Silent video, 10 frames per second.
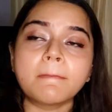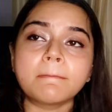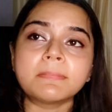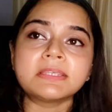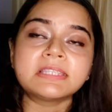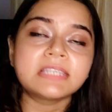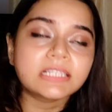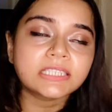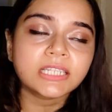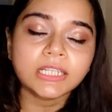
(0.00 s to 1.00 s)

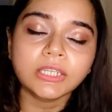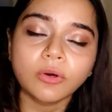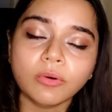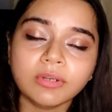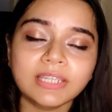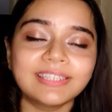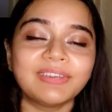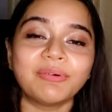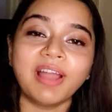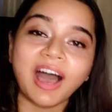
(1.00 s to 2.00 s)
Sitting alone in
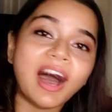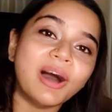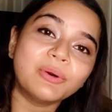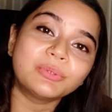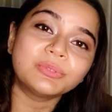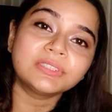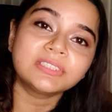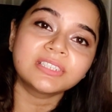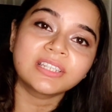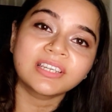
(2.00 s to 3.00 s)
your house,
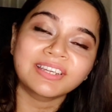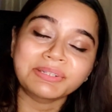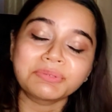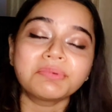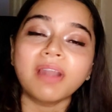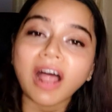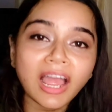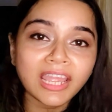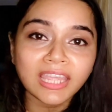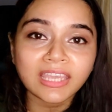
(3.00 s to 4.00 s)

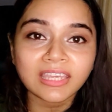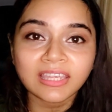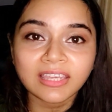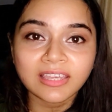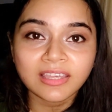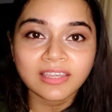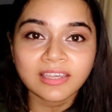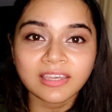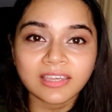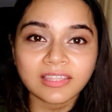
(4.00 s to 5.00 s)
crying,
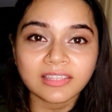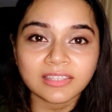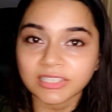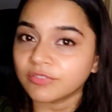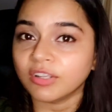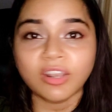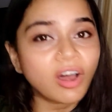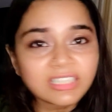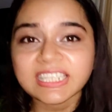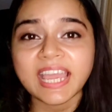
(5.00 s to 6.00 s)
this will
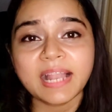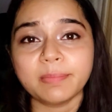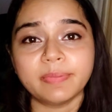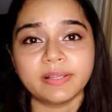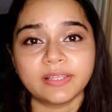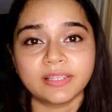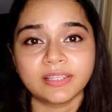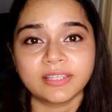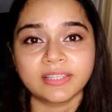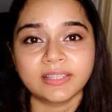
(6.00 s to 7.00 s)
not help.
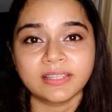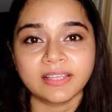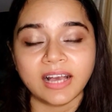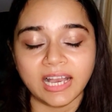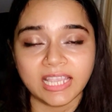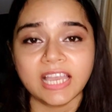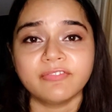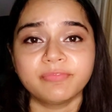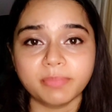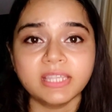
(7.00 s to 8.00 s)
I have
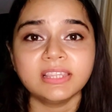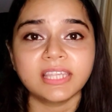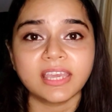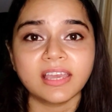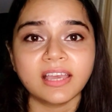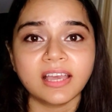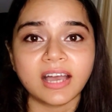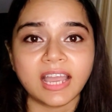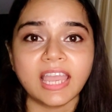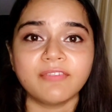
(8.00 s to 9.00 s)
been there, I
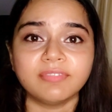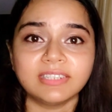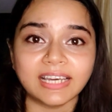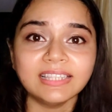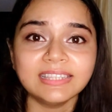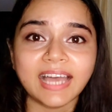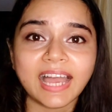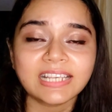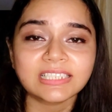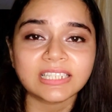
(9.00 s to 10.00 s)
have done
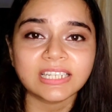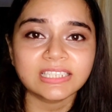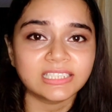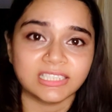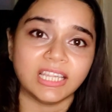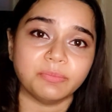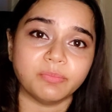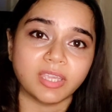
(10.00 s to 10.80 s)
that, it didn't help me.